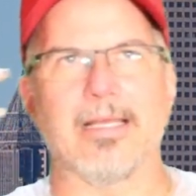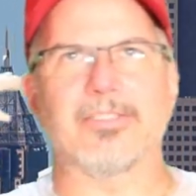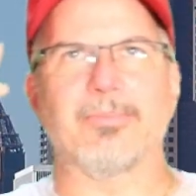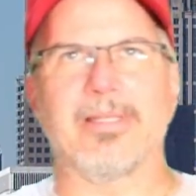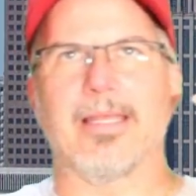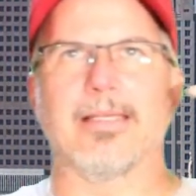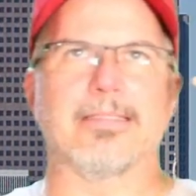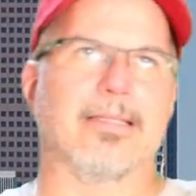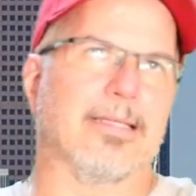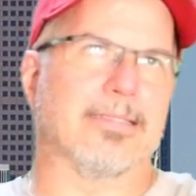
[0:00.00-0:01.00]
I should be
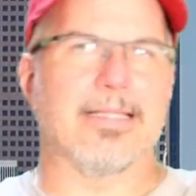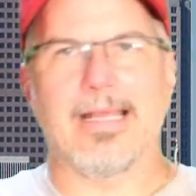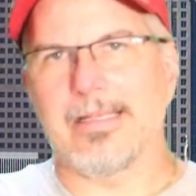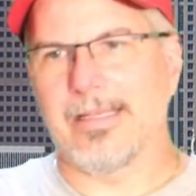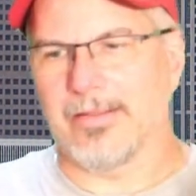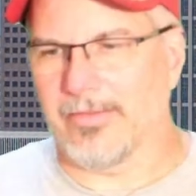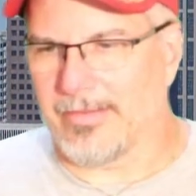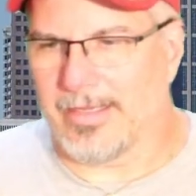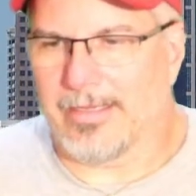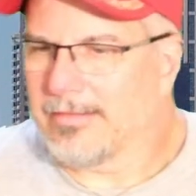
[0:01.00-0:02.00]
tasting this, that, and the other
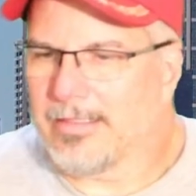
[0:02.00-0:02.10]
thing.